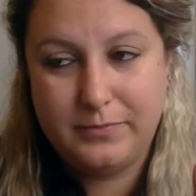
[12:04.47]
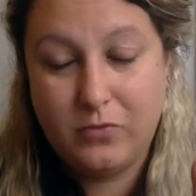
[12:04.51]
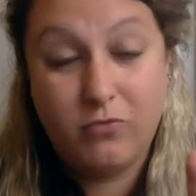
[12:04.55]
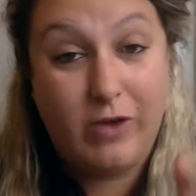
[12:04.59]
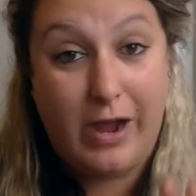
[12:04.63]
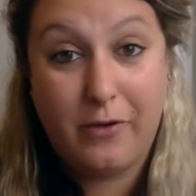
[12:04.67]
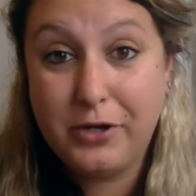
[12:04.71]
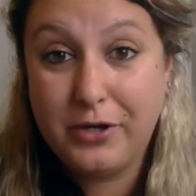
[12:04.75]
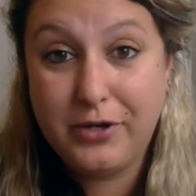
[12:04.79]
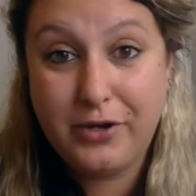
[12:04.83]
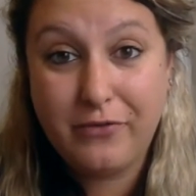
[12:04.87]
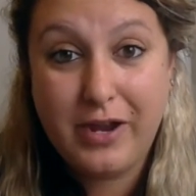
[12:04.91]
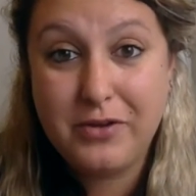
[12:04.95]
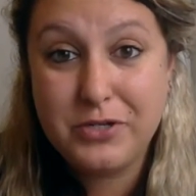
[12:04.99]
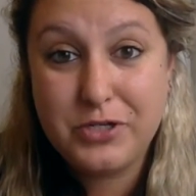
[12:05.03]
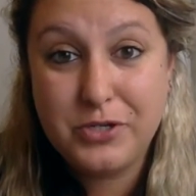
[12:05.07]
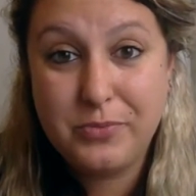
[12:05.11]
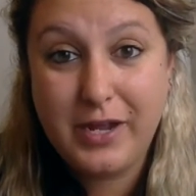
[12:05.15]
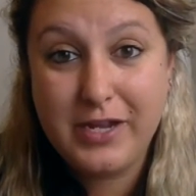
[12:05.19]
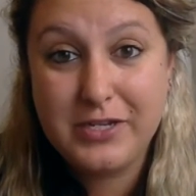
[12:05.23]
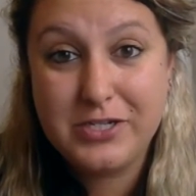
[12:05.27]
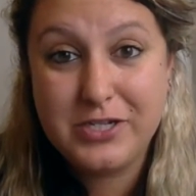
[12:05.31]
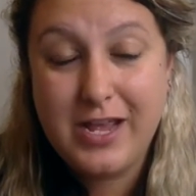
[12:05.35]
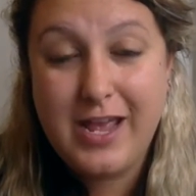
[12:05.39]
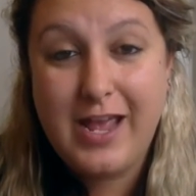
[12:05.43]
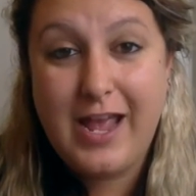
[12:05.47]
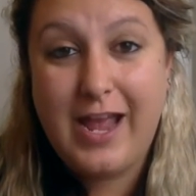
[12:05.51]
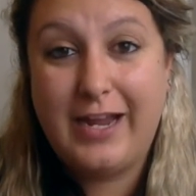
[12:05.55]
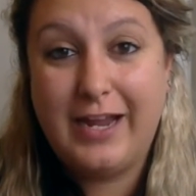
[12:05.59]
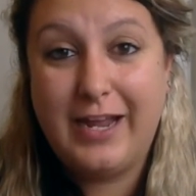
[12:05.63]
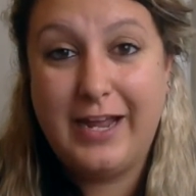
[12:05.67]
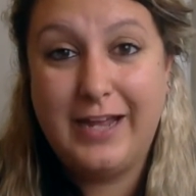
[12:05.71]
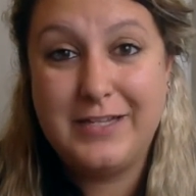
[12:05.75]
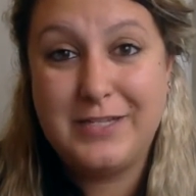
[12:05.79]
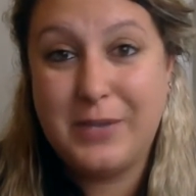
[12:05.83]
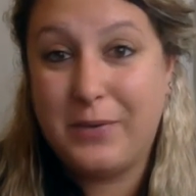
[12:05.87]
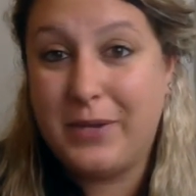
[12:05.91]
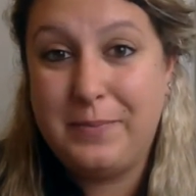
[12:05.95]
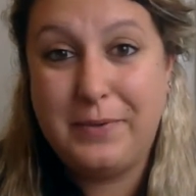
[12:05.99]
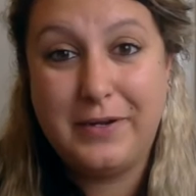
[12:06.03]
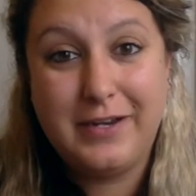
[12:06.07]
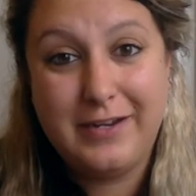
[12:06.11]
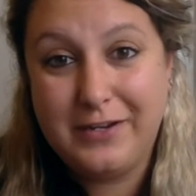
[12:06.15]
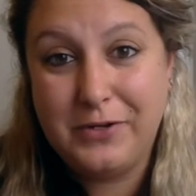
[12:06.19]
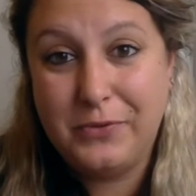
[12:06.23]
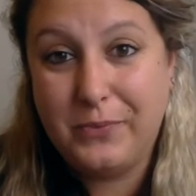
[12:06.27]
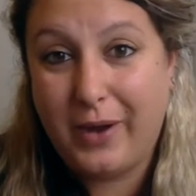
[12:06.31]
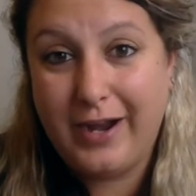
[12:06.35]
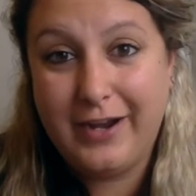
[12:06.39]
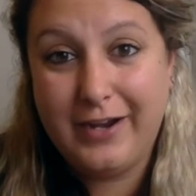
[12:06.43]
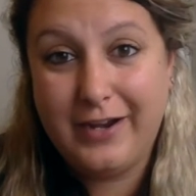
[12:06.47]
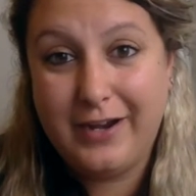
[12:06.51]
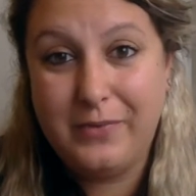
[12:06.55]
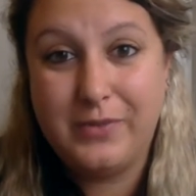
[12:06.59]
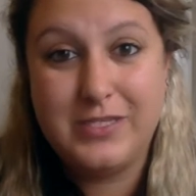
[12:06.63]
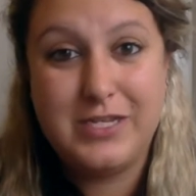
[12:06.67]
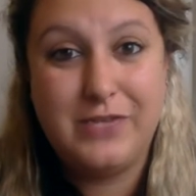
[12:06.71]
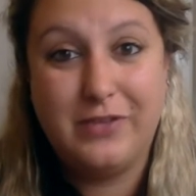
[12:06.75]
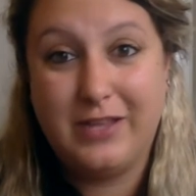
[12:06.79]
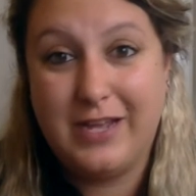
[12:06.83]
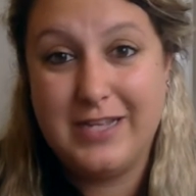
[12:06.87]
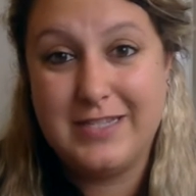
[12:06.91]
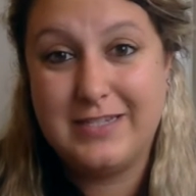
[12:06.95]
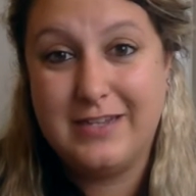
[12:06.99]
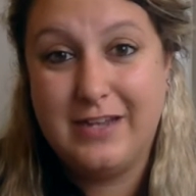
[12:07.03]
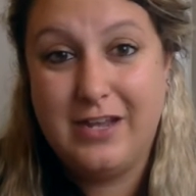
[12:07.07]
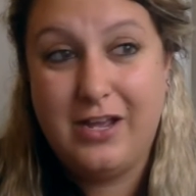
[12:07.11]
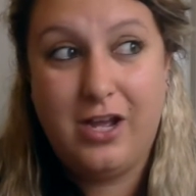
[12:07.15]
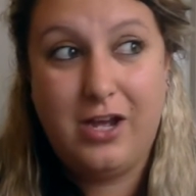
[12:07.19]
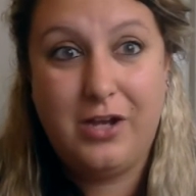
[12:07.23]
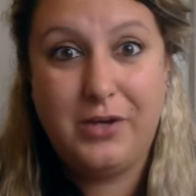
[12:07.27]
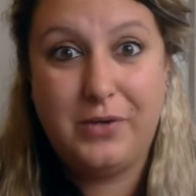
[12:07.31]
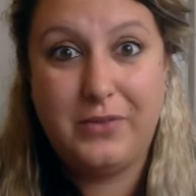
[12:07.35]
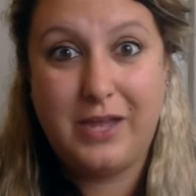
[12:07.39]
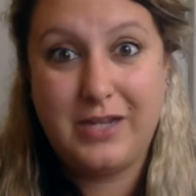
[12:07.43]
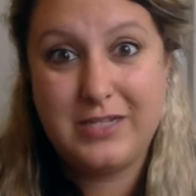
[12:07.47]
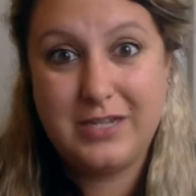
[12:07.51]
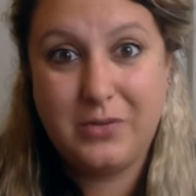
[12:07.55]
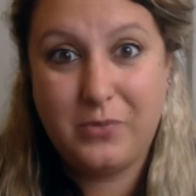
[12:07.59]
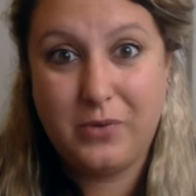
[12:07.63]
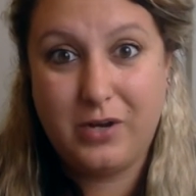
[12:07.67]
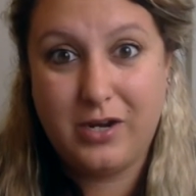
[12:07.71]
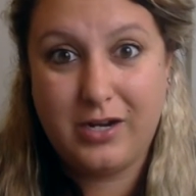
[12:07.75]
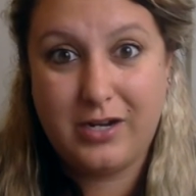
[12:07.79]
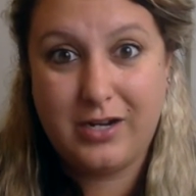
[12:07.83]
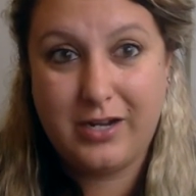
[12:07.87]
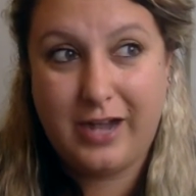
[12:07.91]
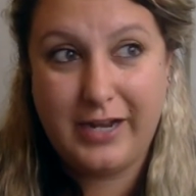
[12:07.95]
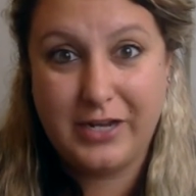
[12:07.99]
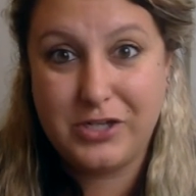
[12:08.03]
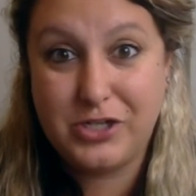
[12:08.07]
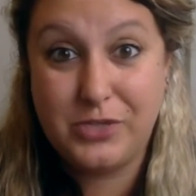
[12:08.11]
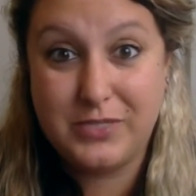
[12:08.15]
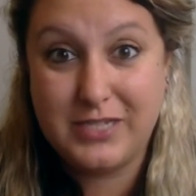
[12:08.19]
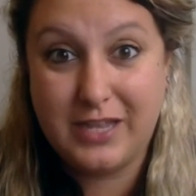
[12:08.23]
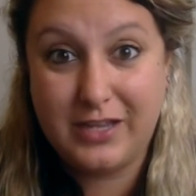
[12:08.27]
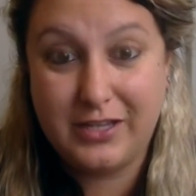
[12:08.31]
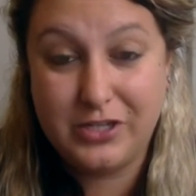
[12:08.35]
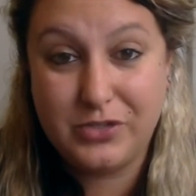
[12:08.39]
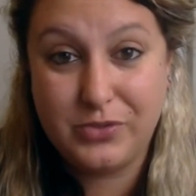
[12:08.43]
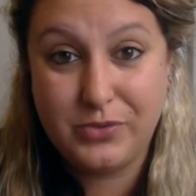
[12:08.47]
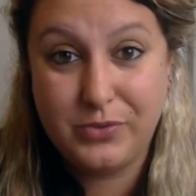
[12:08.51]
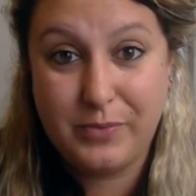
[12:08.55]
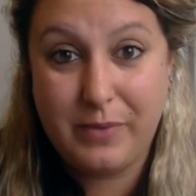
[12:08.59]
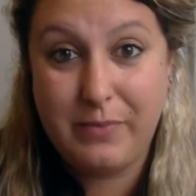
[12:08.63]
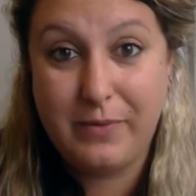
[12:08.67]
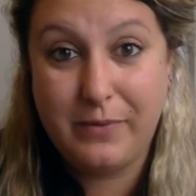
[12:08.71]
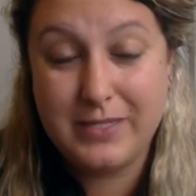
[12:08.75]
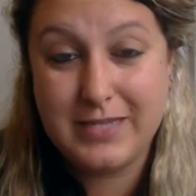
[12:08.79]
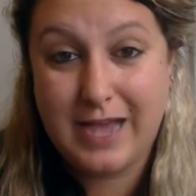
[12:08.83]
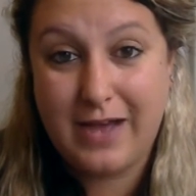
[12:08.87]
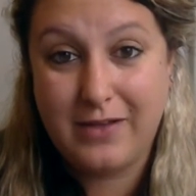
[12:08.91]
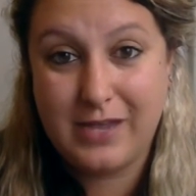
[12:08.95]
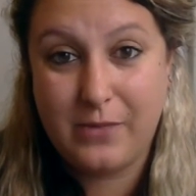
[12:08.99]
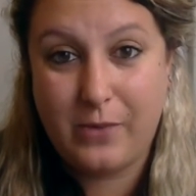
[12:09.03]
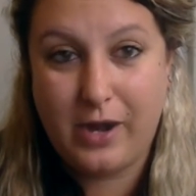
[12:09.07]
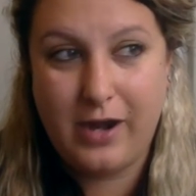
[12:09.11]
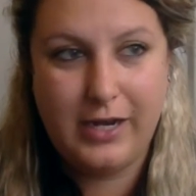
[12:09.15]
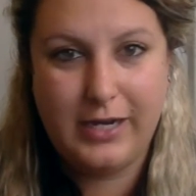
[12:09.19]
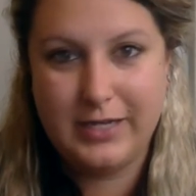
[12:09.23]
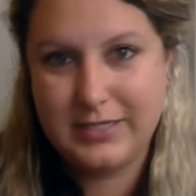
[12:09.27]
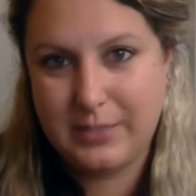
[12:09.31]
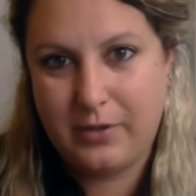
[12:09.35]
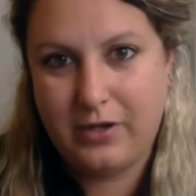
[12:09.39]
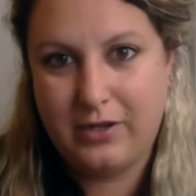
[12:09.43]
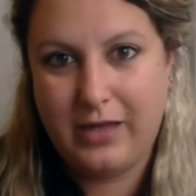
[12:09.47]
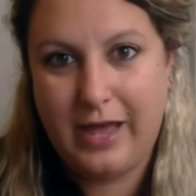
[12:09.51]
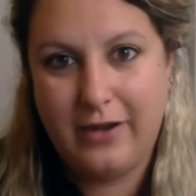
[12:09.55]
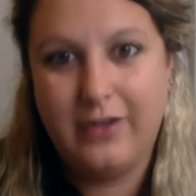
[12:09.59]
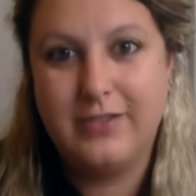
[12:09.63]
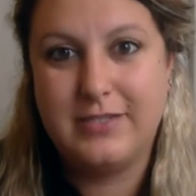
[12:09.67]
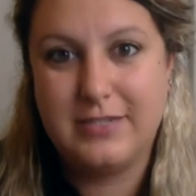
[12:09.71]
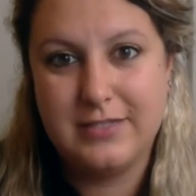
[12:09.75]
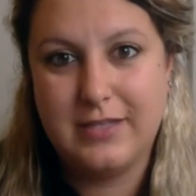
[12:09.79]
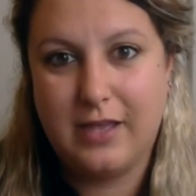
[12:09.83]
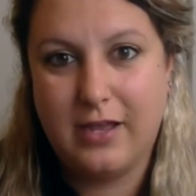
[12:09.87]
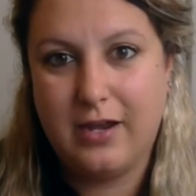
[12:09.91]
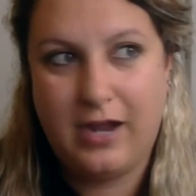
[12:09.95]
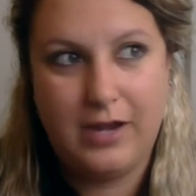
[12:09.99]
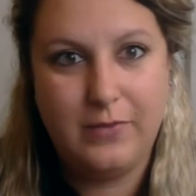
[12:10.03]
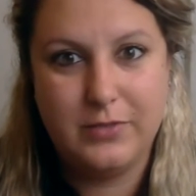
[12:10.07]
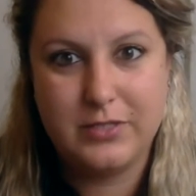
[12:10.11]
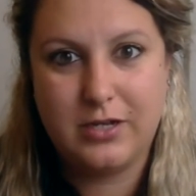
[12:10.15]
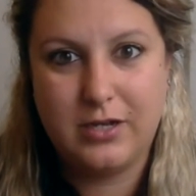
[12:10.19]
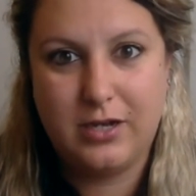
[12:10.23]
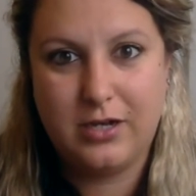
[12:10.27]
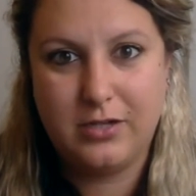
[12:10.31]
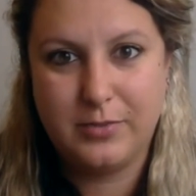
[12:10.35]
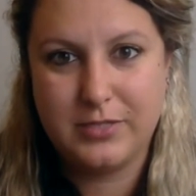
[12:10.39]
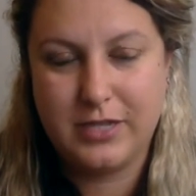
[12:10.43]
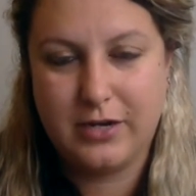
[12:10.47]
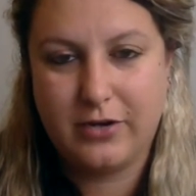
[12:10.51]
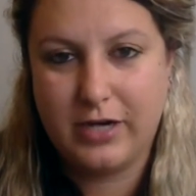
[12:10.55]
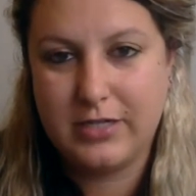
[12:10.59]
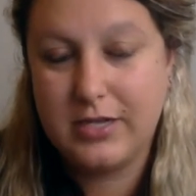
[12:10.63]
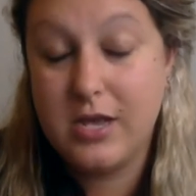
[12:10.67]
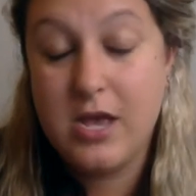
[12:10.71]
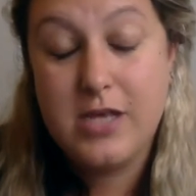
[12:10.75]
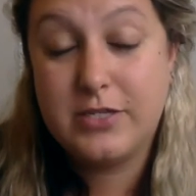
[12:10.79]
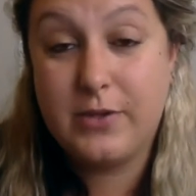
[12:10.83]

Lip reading: router around too much, and so he put in a new wire, and once he realized, oh, that didn't work, I guess she was telling the truth, maybe it was an outside wire, he gets up on a ladder and sees that I was 100% correct.